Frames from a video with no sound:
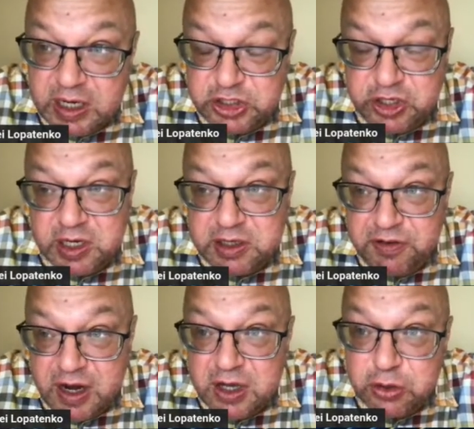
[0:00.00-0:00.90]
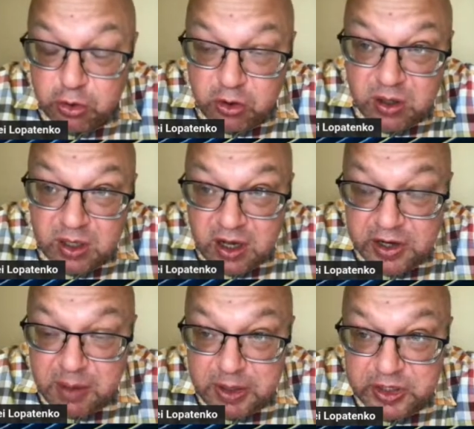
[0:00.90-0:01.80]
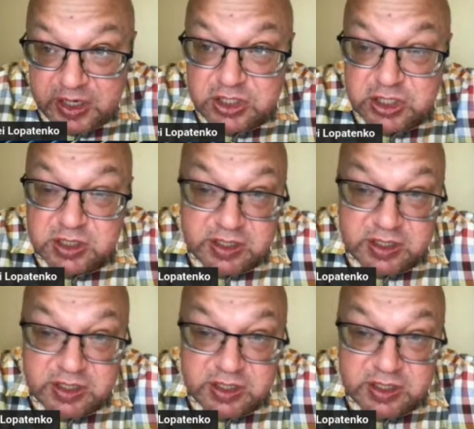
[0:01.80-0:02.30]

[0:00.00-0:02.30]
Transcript: generative AI into recommender agents.